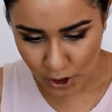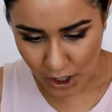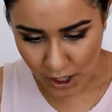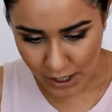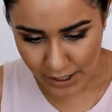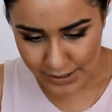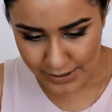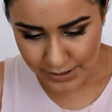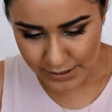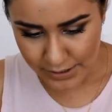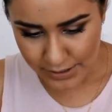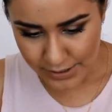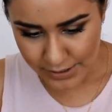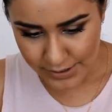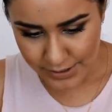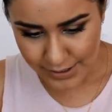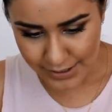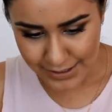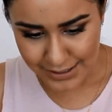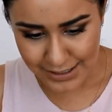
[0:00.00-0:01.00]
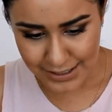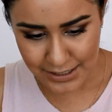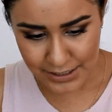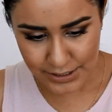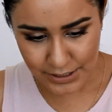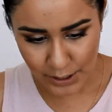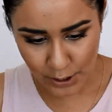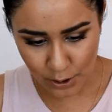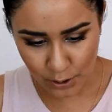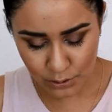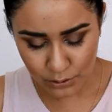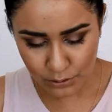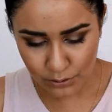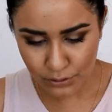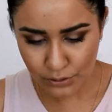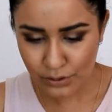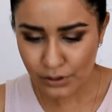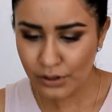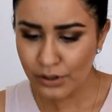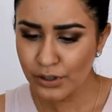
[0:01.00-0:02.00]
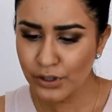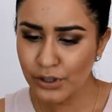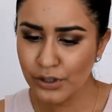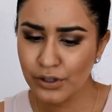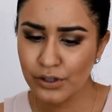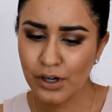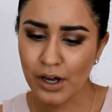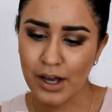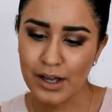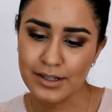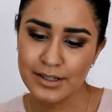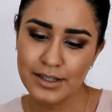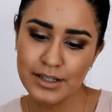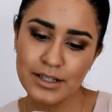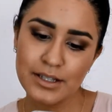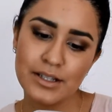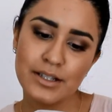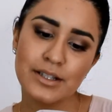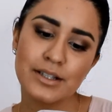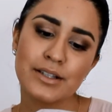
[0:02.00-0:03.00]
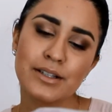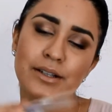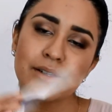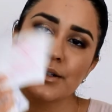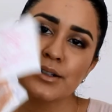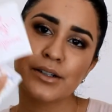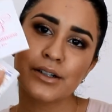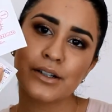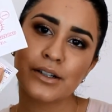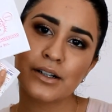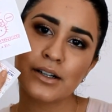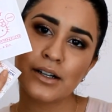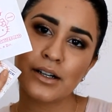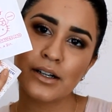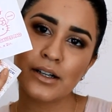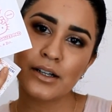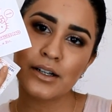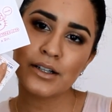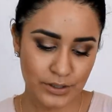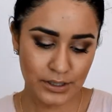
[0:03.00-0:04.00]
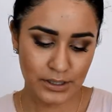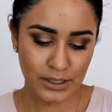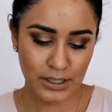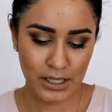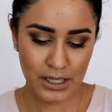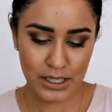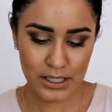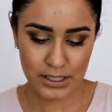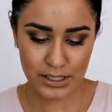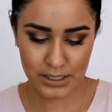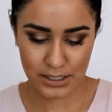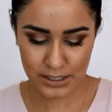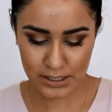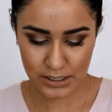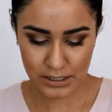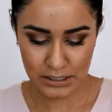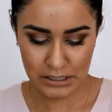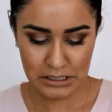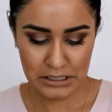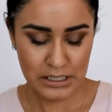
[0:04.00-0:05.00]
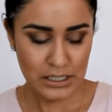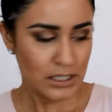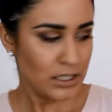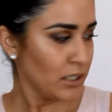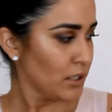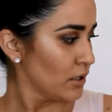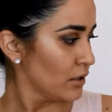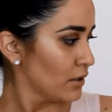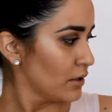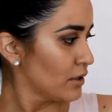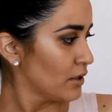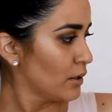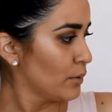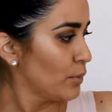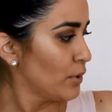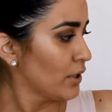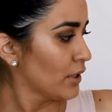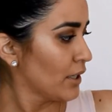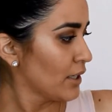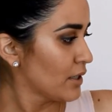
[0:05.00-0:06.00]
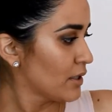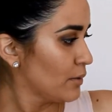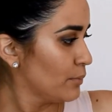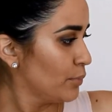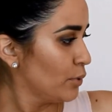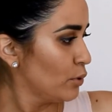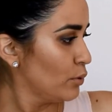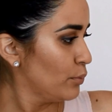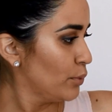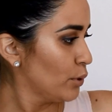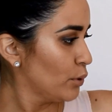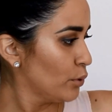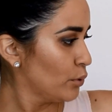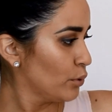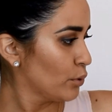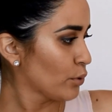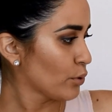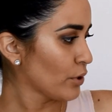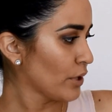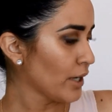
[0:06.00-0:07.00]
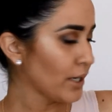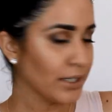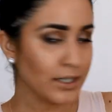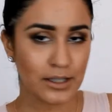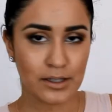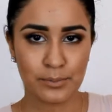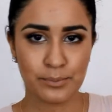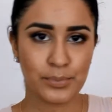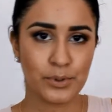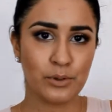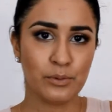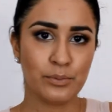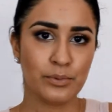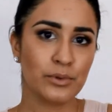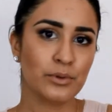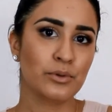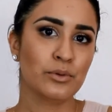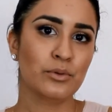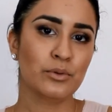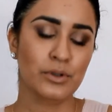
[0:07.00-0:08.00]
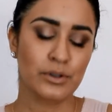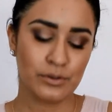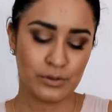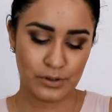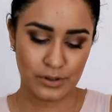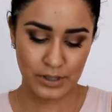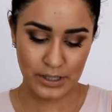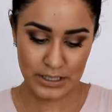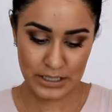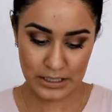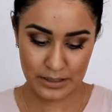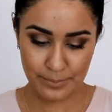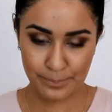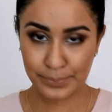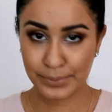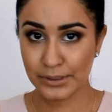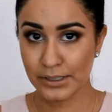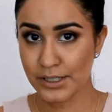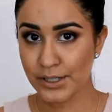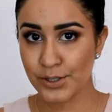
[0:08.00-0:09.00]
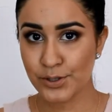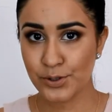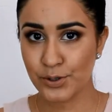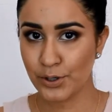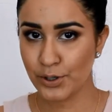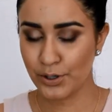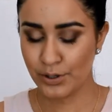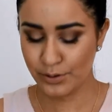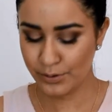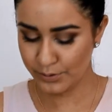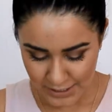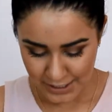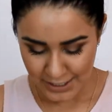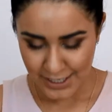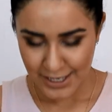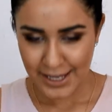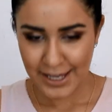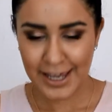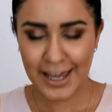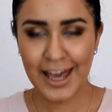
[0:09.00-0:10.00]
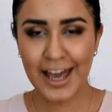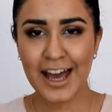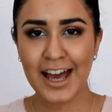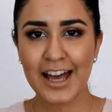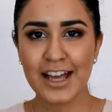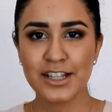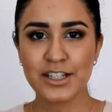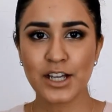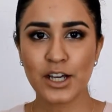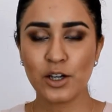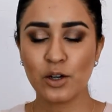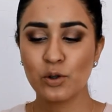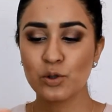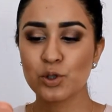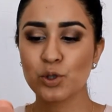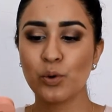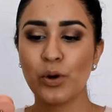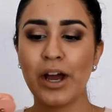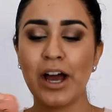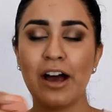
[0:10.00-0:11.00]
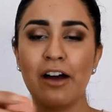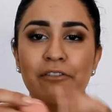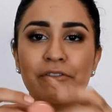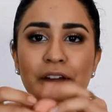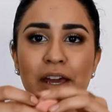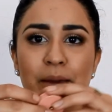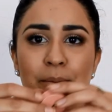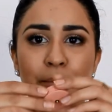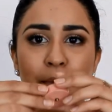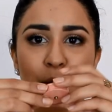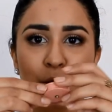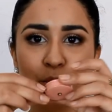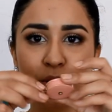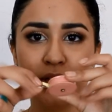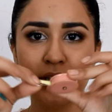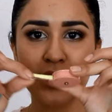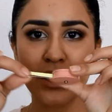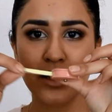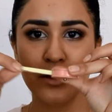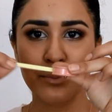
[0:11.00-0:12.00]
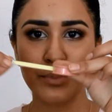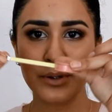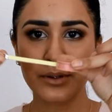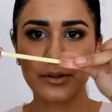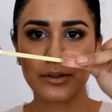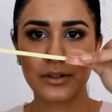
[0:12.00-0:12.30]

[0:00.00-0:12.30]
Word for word: gauzes, sterile gauzes. Just in case someone gets a boo-boo or I get a boo-boo or I get a blister. And I also have a measuring tape.